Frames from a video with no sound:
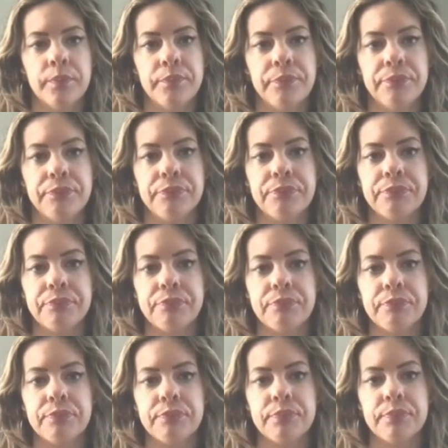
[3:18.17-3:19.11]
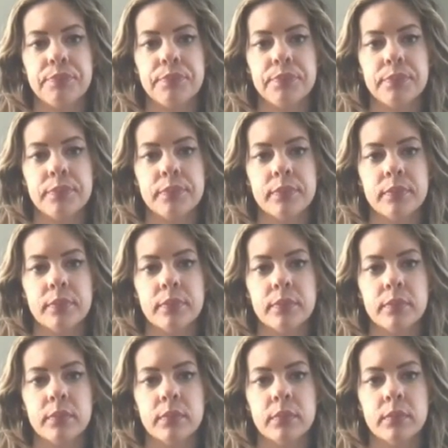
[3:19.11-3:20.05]

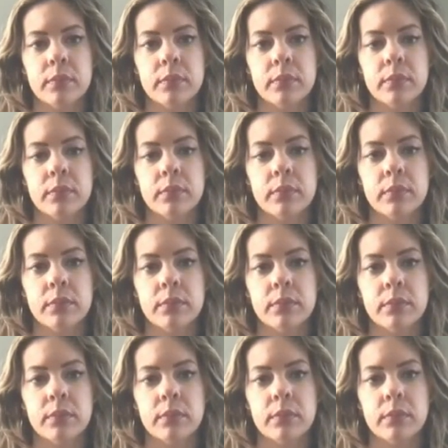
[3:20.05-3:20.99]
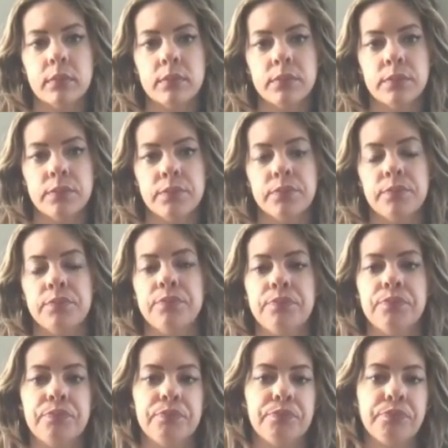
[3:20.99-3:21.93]

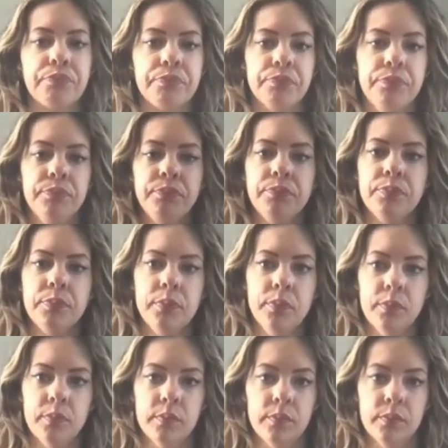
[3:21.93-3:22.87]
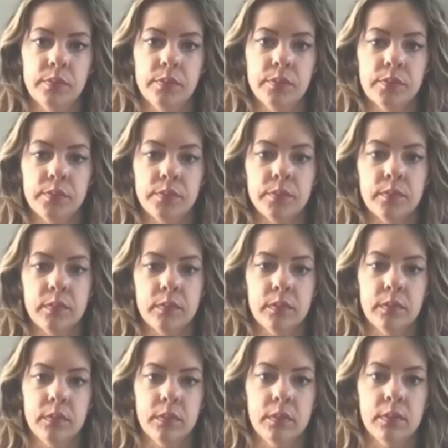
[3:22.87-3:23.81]

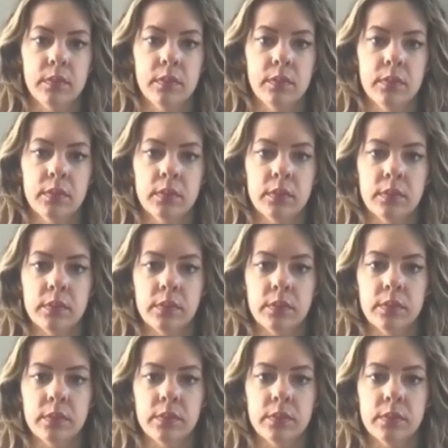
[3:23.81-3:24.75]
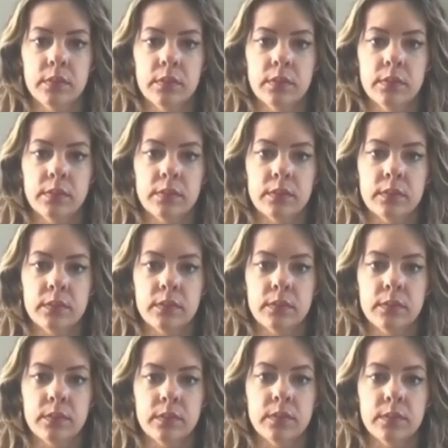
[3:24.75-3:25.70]

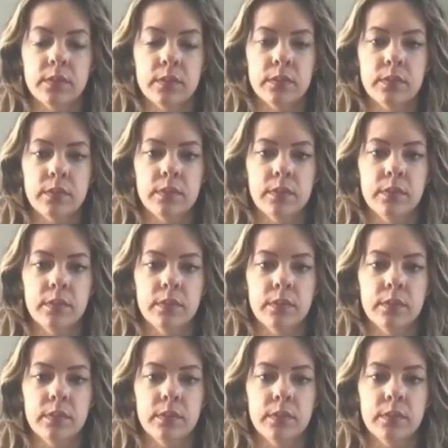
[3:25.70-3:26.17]
No words are spoken by the person on screen.